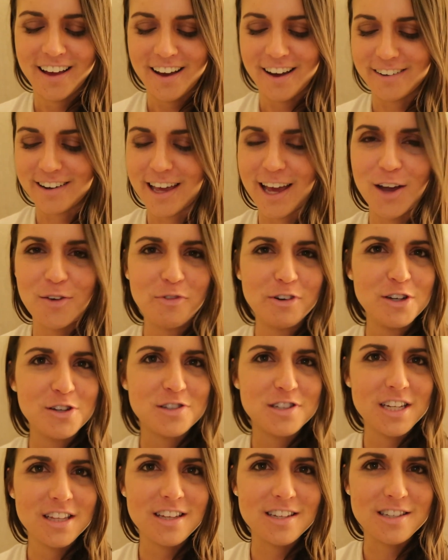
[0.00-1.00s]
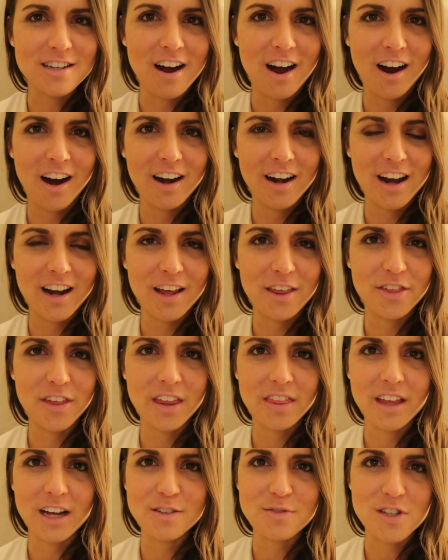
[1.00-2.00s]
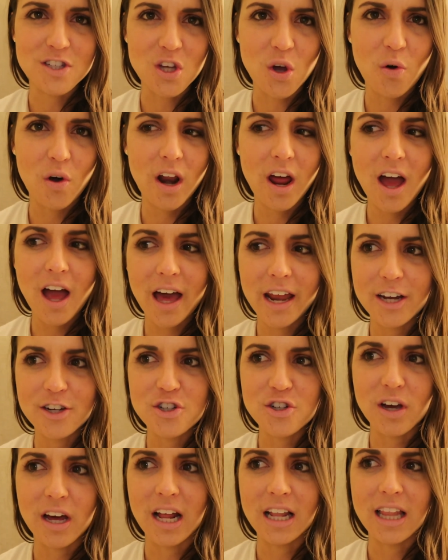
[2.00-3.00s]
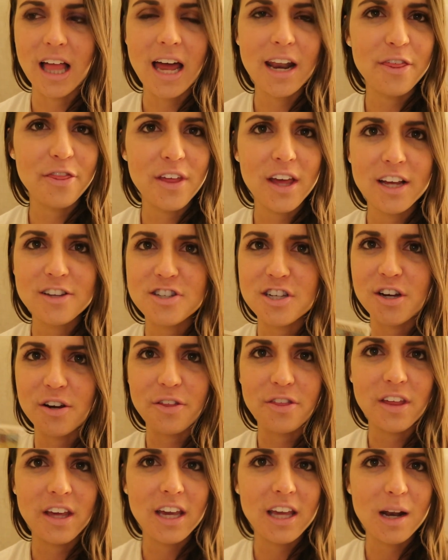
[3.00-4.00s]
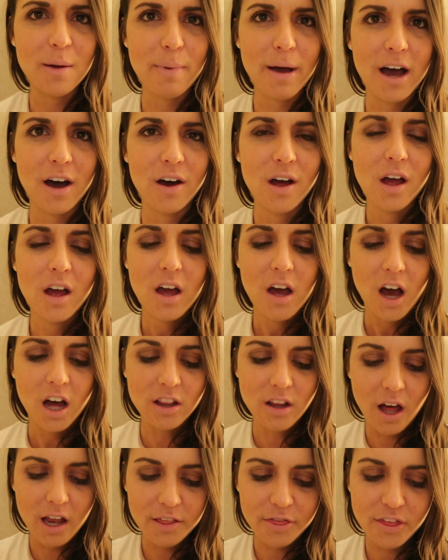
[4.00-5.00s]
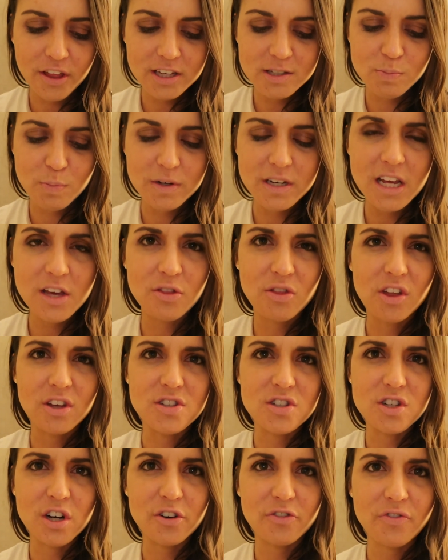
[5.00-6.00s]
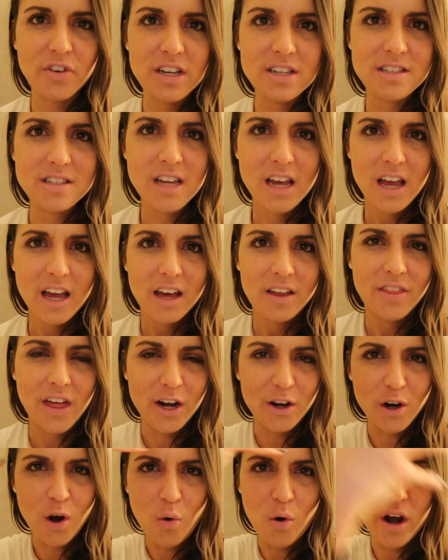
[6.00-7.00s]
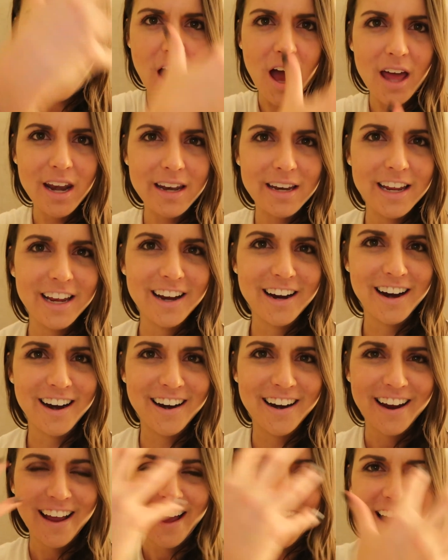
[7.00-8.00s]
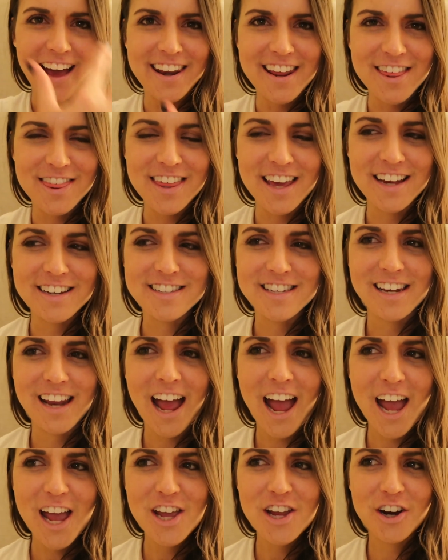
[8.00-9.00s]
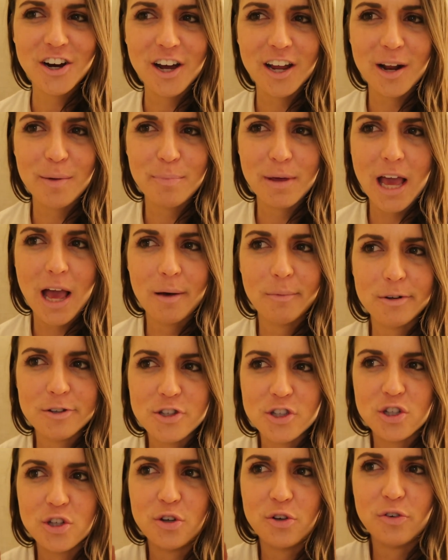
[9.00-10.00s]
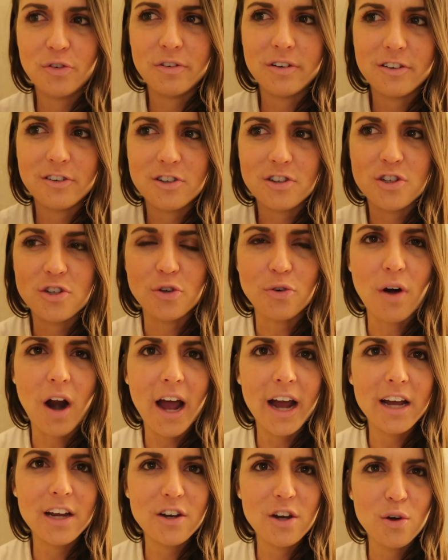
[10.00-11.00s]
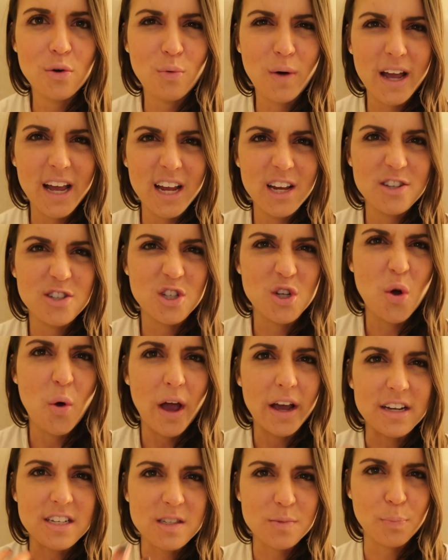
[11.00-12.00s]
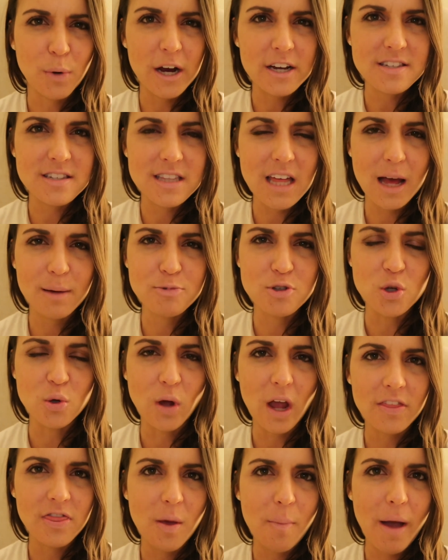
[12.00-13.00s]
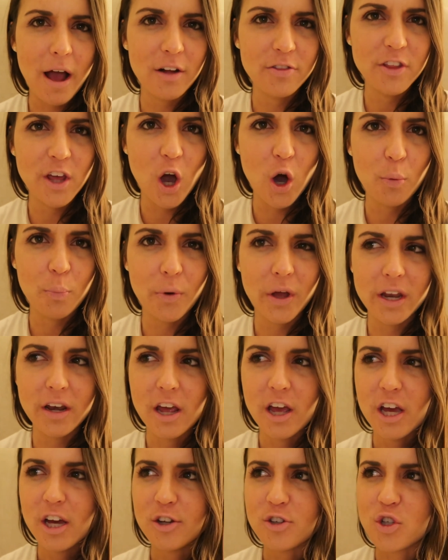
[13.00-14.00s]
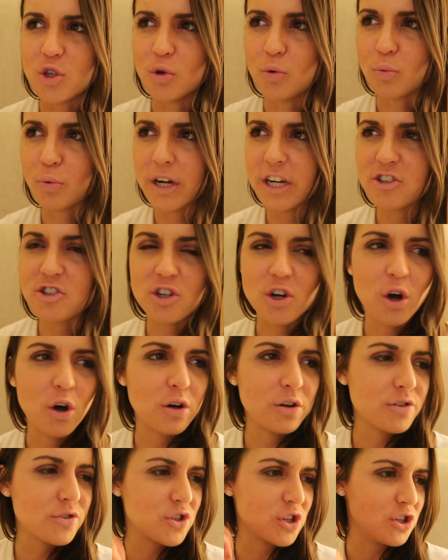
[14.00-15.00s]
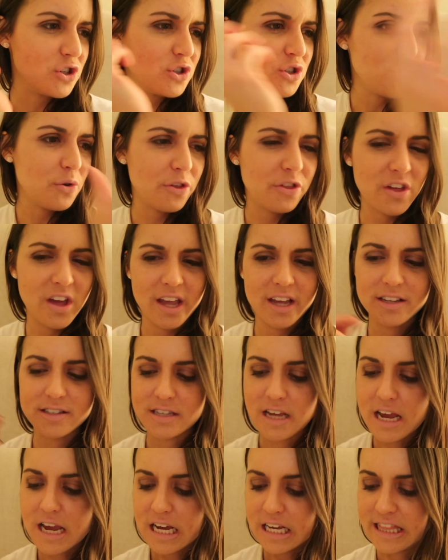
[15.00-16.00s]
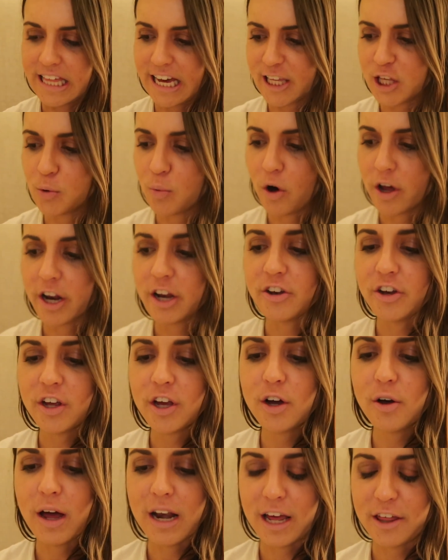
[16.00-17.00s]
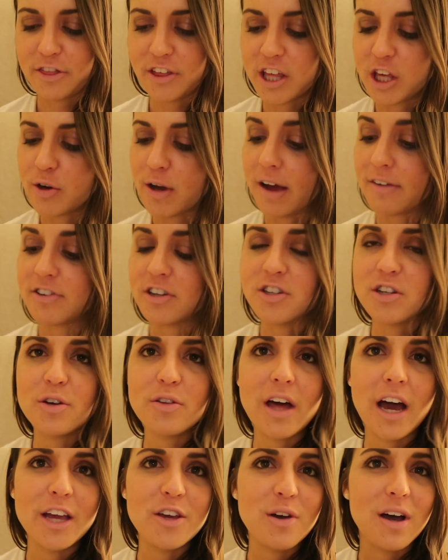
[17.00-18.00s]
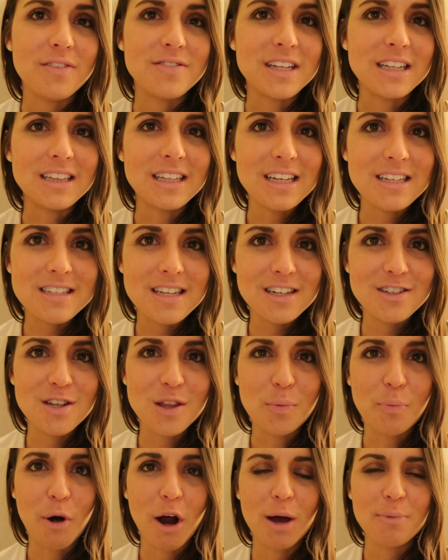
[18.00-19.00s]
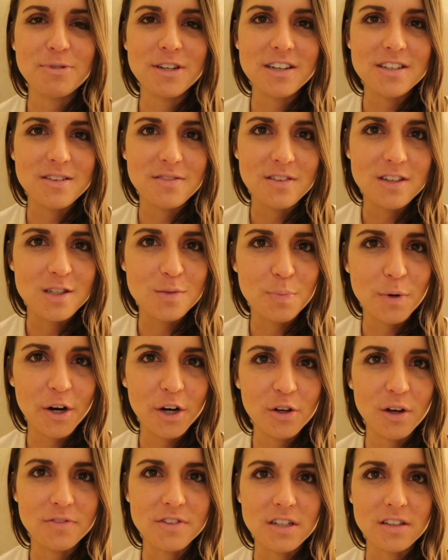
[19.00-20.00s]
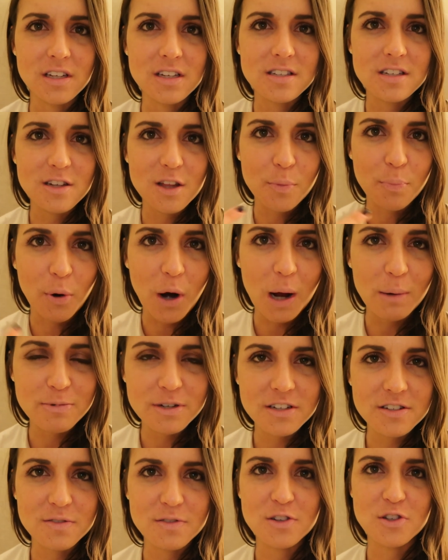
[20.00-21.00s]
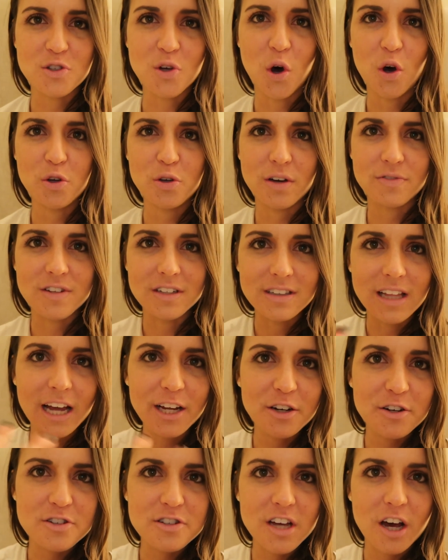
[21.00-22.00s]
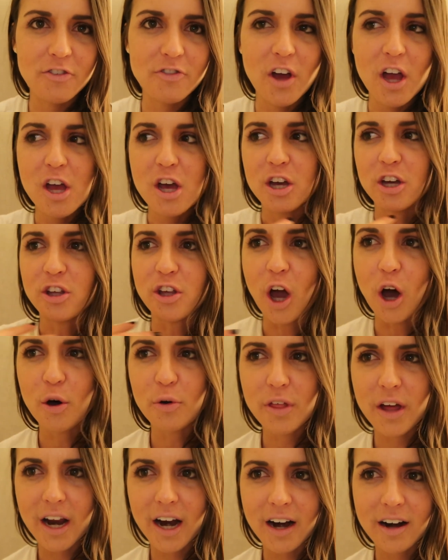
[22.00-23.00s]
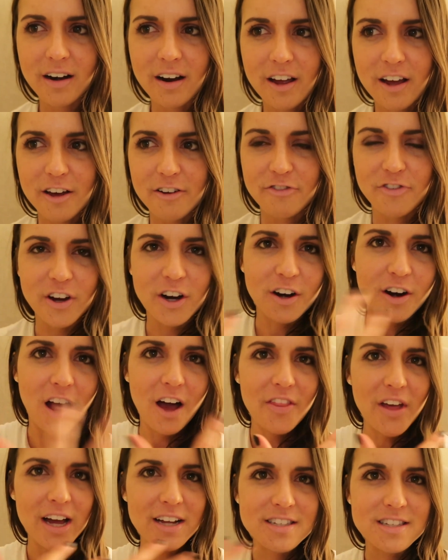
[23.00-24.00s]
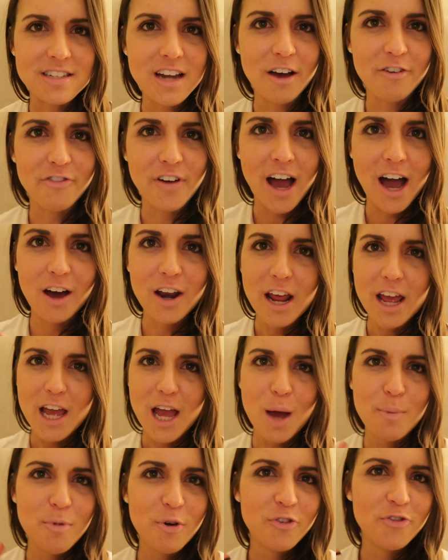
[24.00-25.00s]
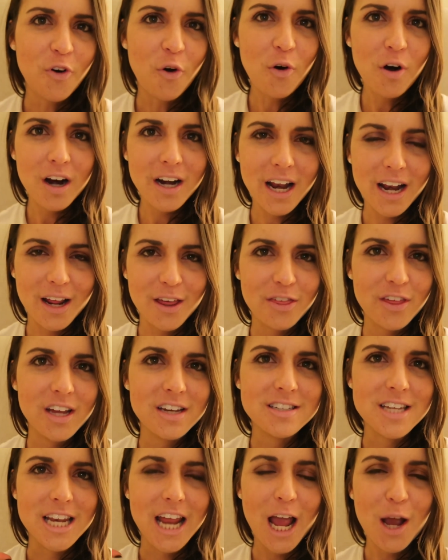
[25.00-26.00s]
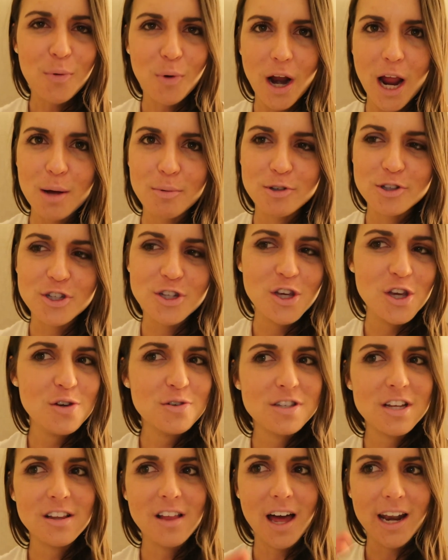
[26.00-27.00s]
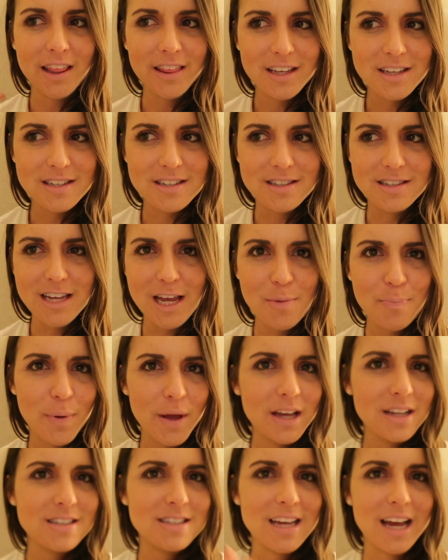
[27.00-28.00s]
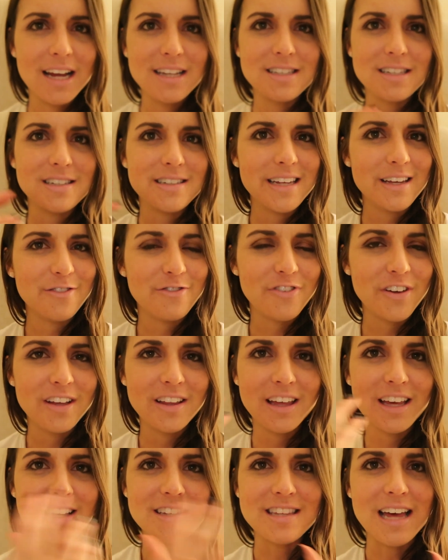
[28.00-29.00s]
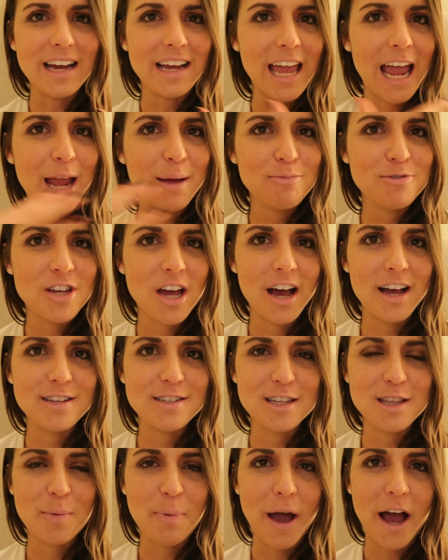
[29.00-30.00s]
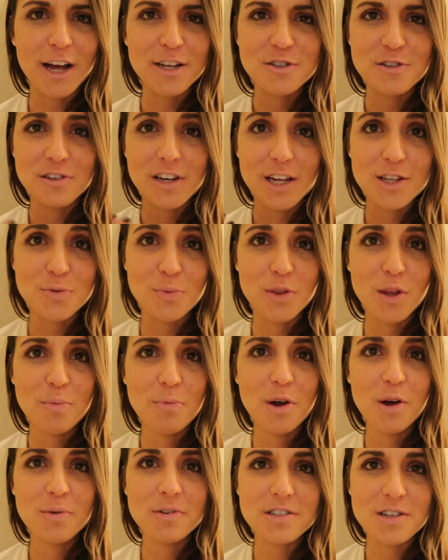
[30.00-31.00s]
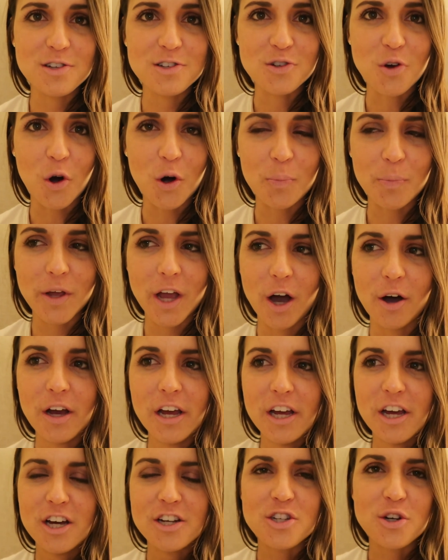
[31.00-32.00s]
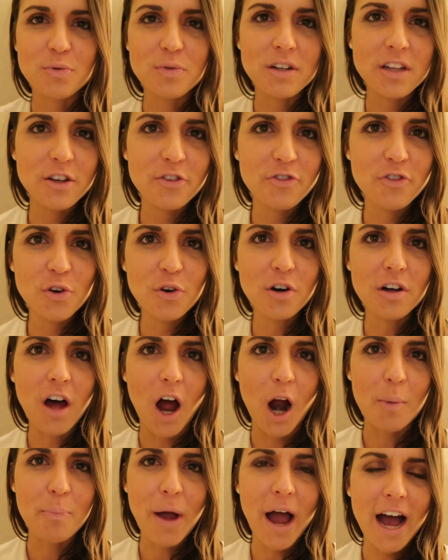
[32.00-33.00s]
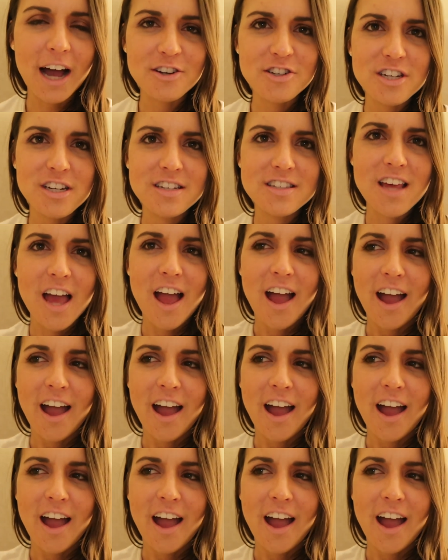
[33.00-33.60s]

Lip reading: Okay, when you see this card, and I think that's what's going on, is you got a lot of things that you're thinking about, a lot of things beneath the surface that are going on in here, and I think today you're going to be able to try new ways to express them, to get them out in the open, to reach goals and do things that you want to do. And I think you have to do that. You have to listen to the promptings of the spirit. You have to listen to the promptings of the soul. You have to let yourself go there, figure all that stuff out, and move forward. And I think today we're able to use a lot of these deep insights and deep feelings that came to us in the past few days when the moon was in Scorpio to really fuel our passions